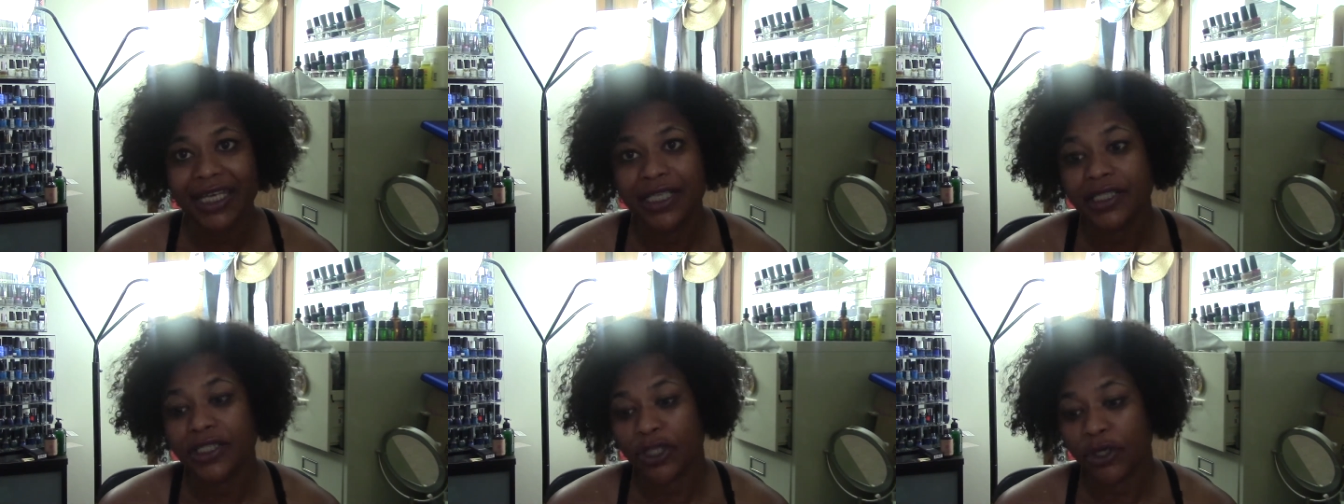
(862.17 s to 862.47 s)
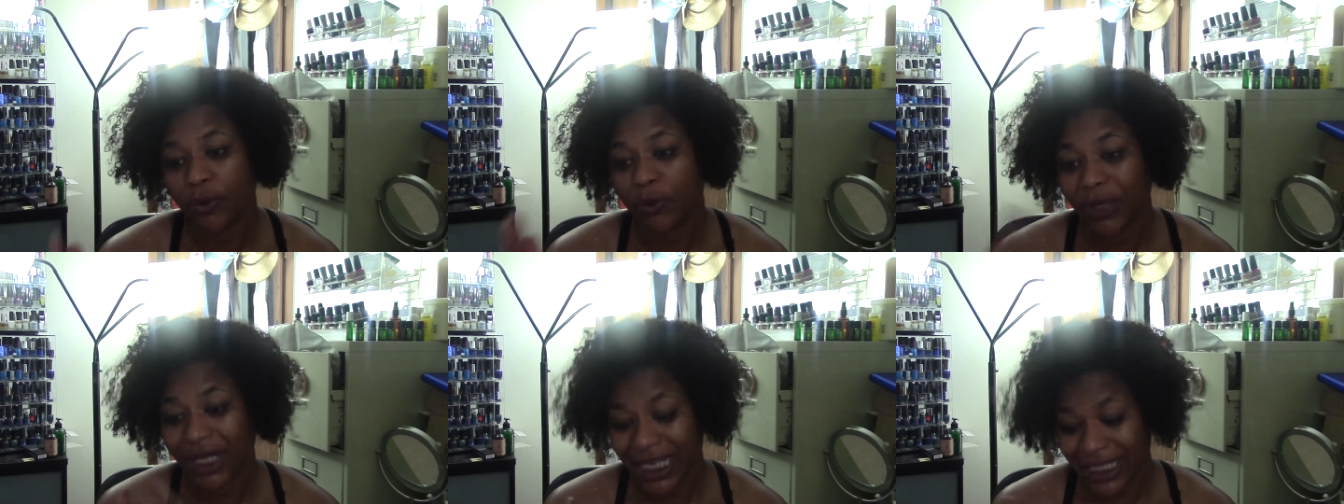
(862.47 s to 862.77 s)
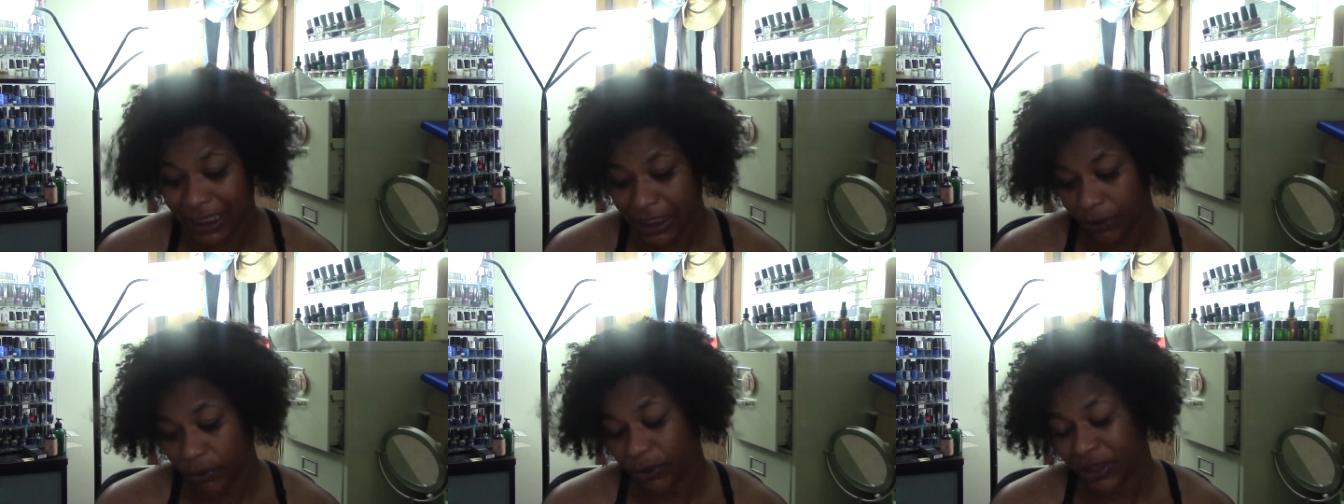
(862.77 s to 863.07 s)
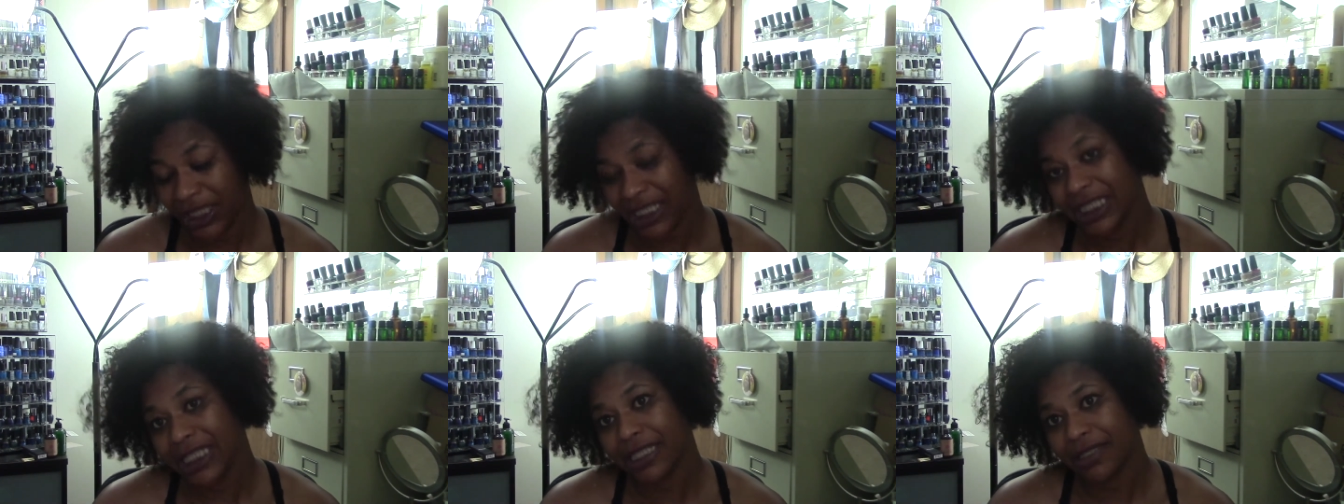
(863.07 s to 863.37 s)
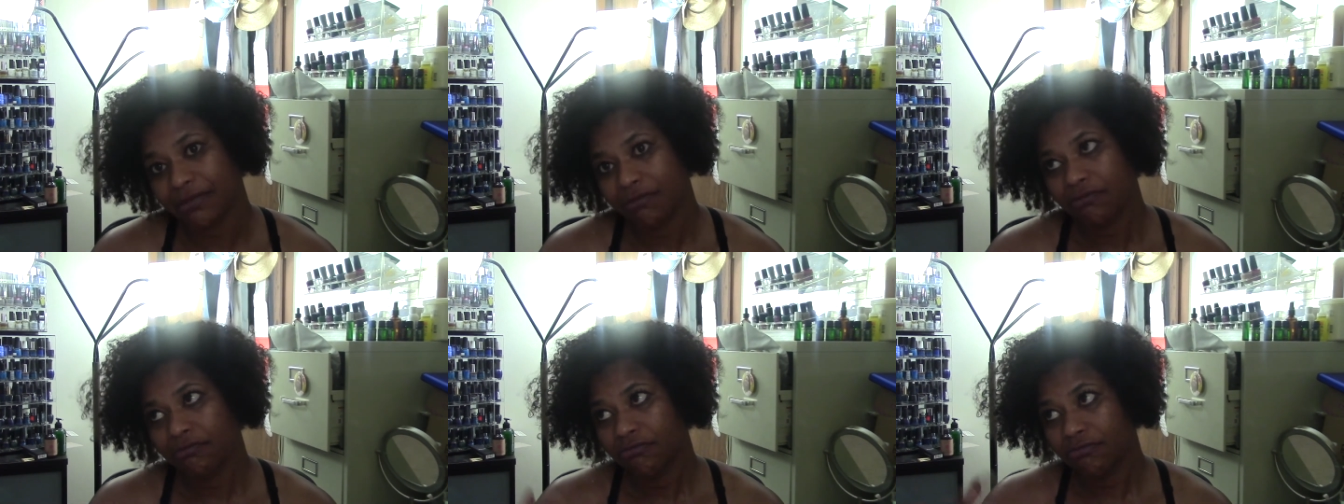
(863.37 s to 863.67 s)
And so what I did with
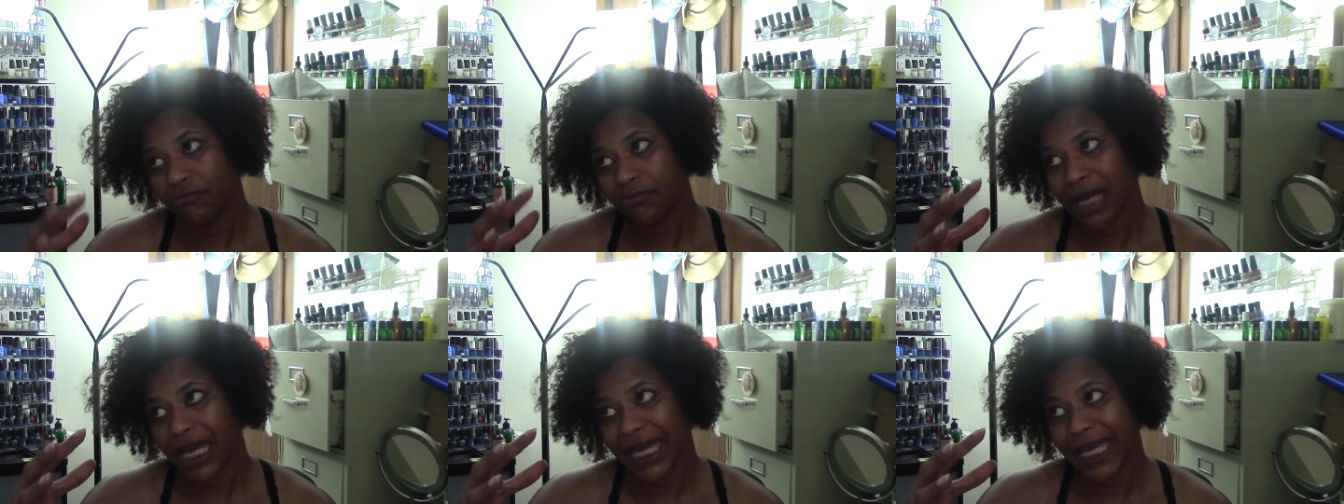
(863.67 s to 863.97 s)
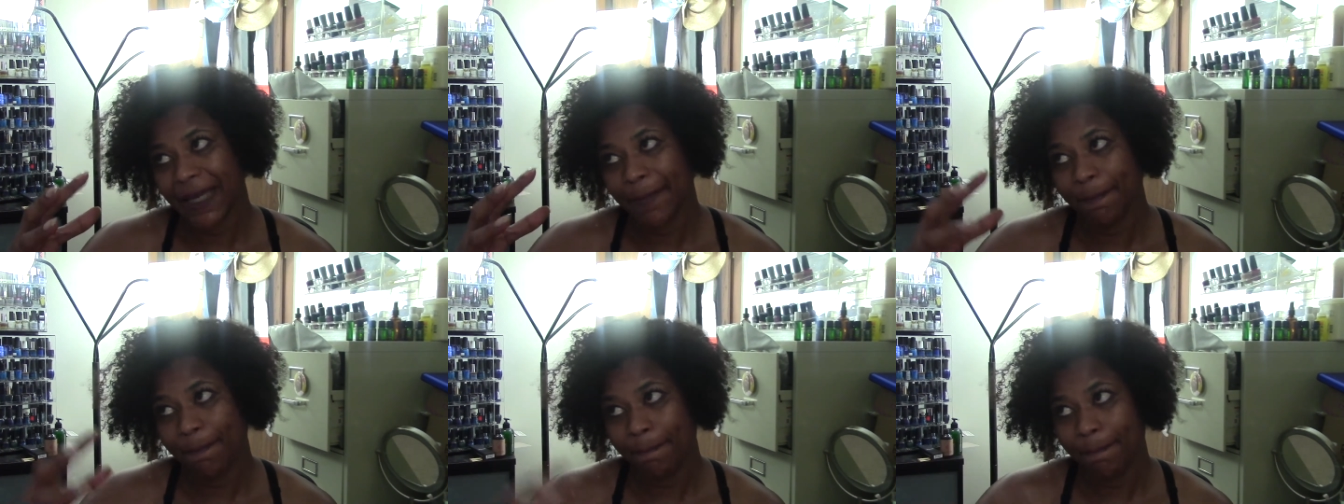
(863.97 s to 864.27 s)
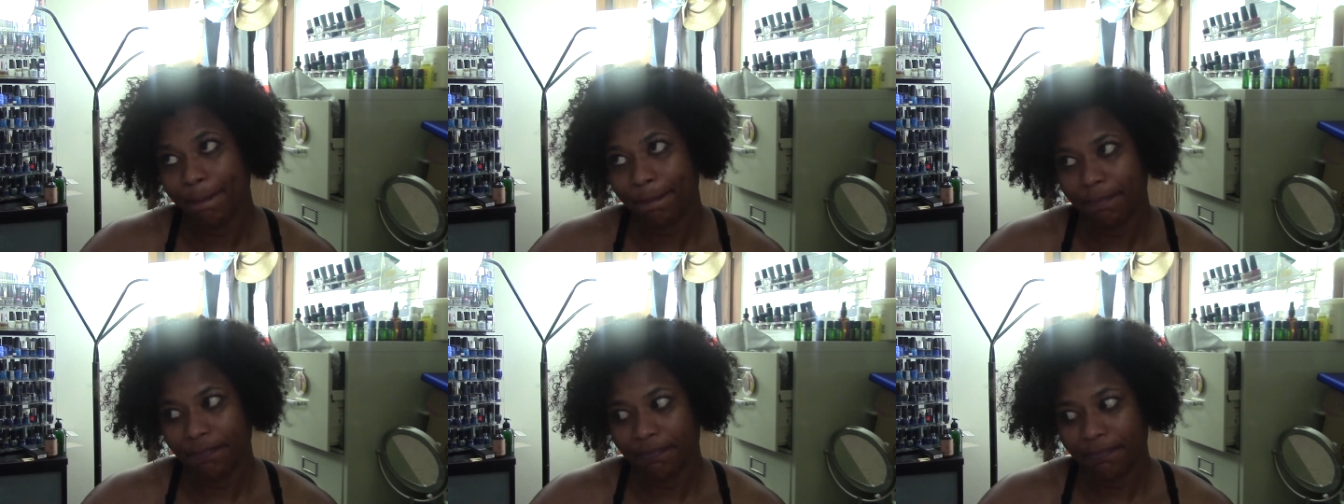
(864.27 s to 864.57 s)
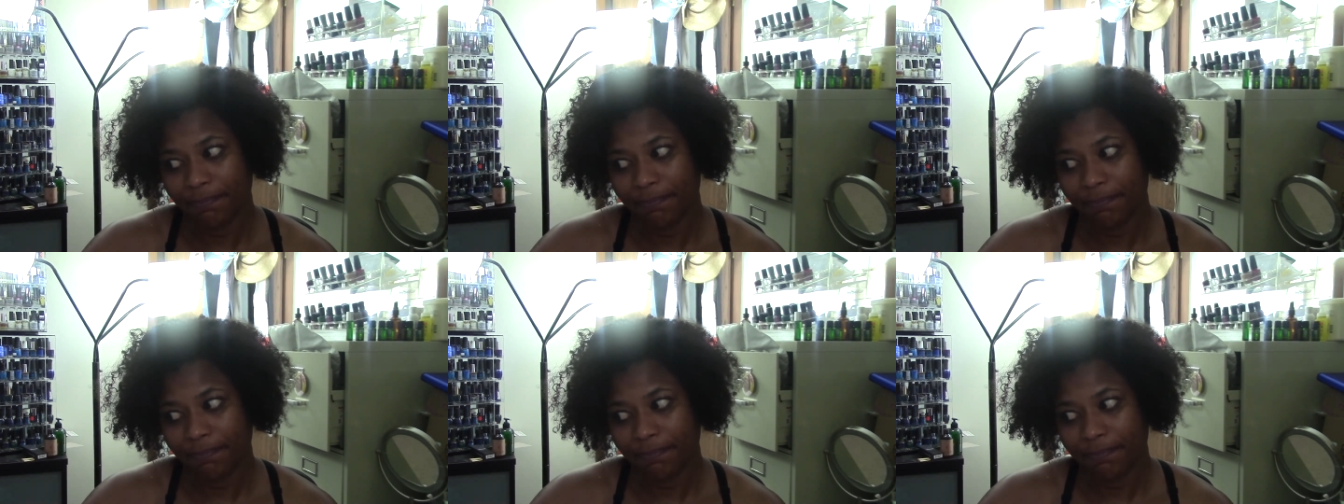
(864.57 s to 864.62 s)
this, the